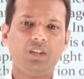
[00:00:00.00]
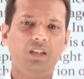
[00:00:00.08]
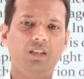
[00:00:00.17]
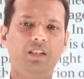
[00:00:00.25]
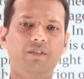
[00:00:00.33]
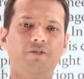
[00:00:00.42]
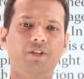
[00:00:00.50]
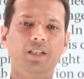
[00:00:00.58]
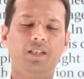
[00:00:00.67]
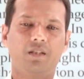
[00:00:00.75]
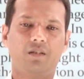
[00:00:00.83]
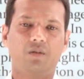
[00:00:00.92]
if
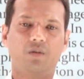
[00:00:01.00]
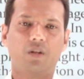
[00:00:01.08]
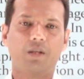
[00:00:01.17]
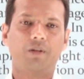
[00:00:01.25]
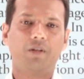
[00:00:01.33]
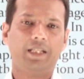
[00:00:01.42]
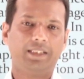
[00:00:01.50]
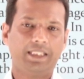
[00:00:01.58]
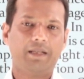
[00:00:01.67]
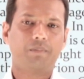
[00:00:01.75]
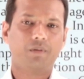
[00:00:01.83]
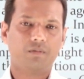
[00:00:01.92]
we talk about an
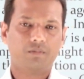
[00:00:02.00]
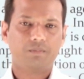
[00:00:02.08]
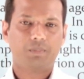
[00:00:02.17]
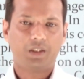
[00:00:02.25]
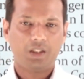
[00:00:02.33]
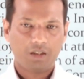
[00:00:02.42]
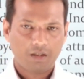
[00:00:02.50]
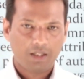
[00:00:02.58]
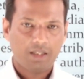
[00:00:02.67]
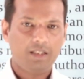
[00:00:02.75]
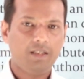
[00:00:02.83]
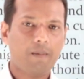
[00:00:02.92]
example,
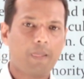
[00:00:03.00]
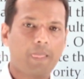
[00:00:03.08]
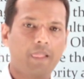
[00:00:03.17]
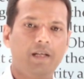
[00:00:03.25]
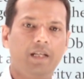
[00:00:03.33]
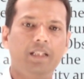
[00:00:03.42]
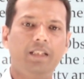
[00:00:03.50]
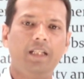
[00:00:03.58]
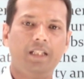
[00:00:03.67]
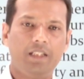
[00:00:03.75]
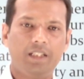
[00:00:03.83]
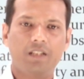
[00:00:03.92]
particularly in the
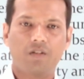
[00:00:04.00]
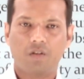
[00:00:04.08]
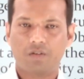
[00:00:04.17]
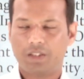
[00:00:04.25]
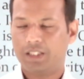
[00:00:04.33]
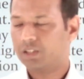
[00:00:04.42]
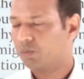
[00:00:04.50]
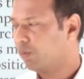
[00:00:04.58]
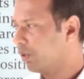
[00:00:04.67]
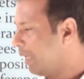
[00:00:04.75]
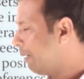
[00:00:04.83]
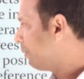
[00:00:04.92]
Indian context,
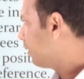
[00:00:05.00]
what happens